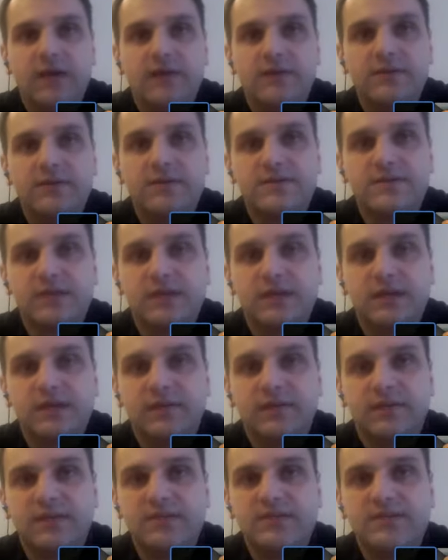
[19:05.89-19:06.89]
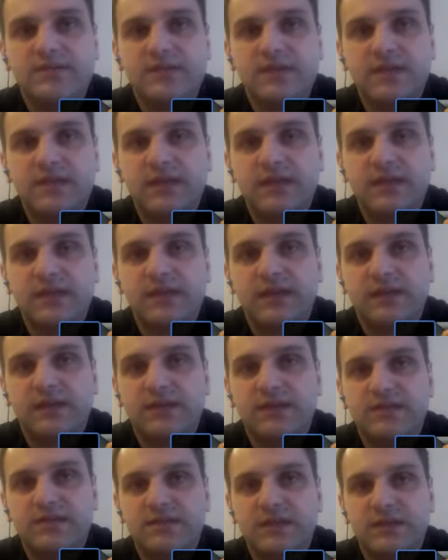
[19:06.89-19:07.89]
There's this thing that
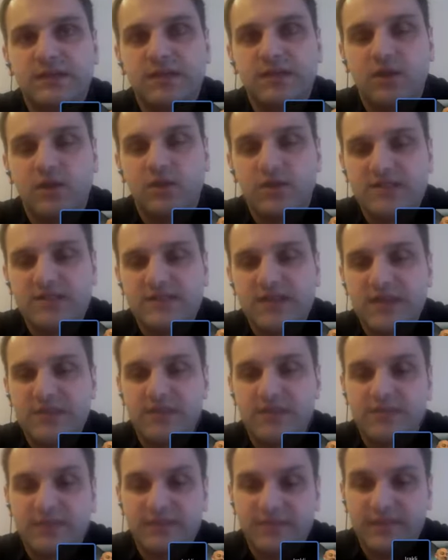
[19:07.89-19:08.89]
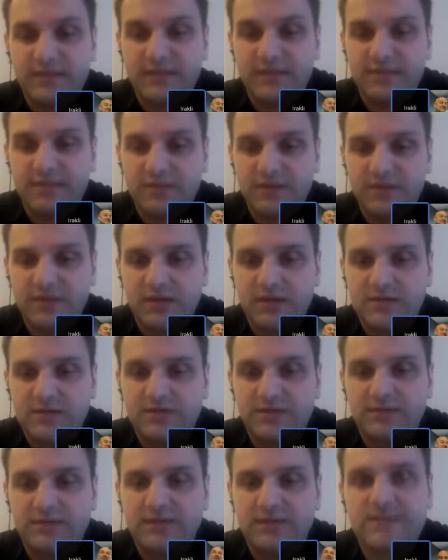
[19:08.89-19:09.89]
is known as Hypermedia APIs
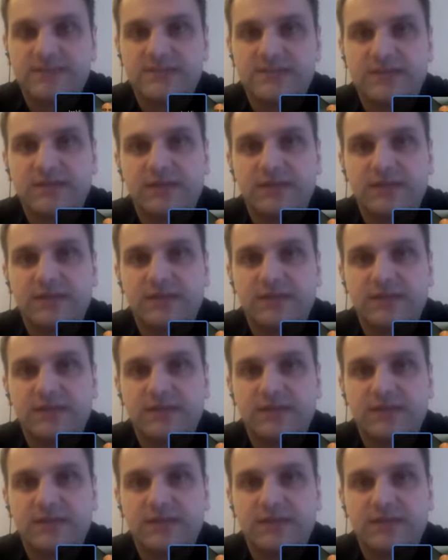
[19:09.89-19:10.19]
that has